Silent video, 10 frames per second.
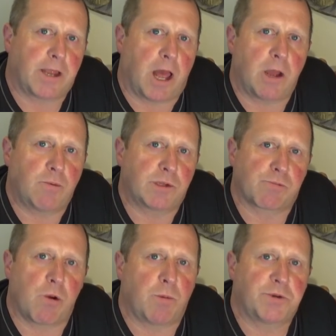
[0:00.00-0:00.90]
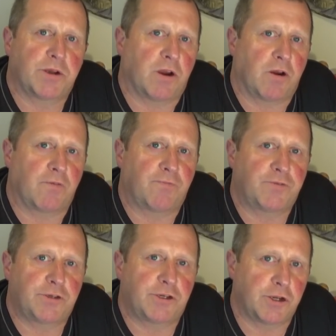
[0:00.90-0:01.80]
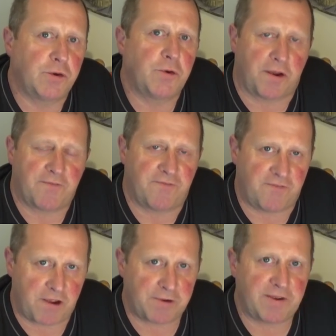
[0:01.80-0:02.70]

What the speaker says: I was robbed of two very,